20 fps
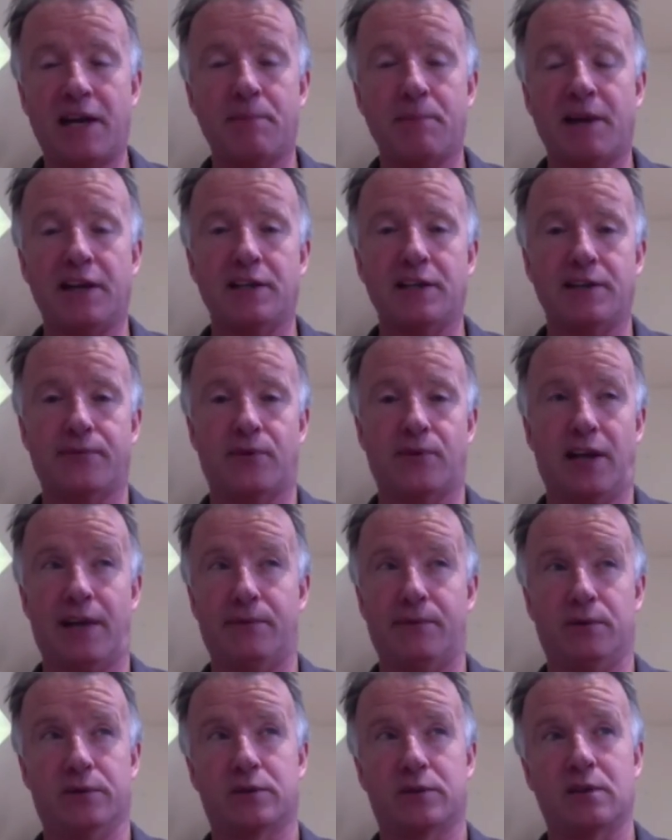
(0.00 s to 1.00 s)
many different
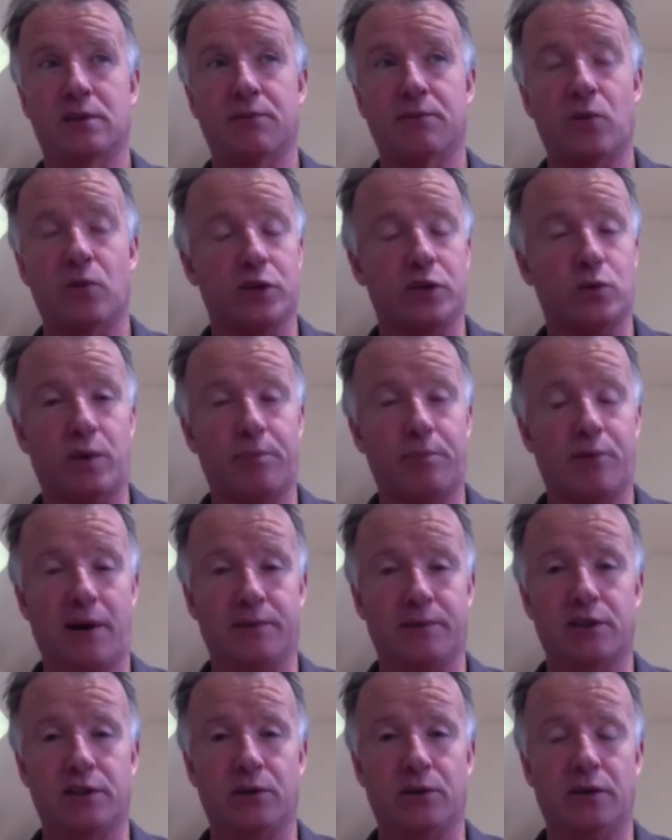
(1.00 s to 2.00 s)
levels, some of which we
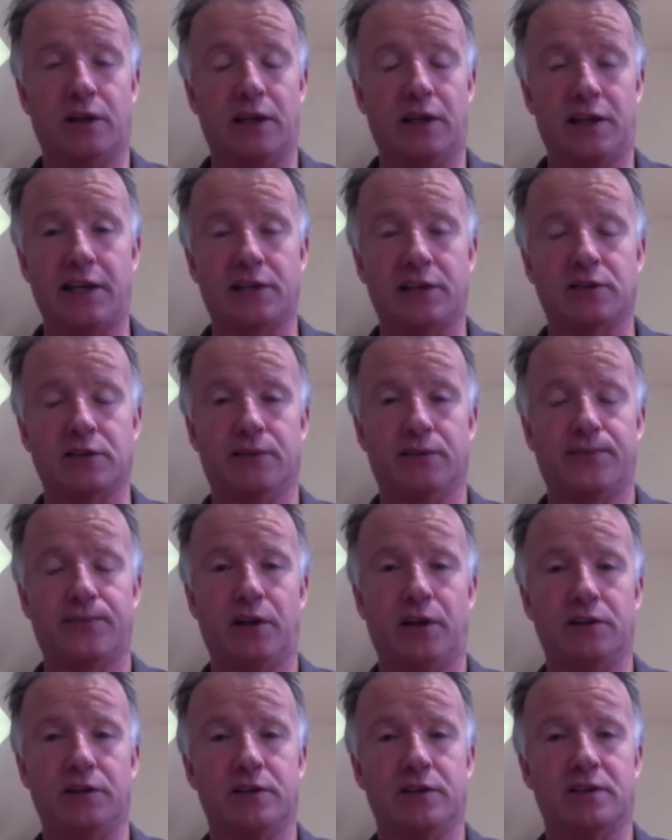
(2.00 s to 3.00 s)
perhaps don't yet
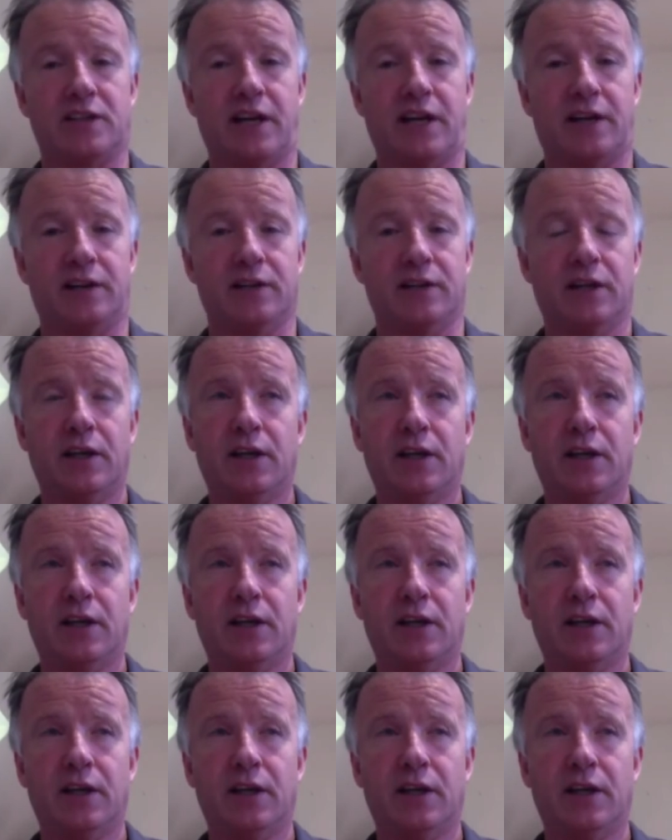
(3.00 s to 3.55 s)
fully understand.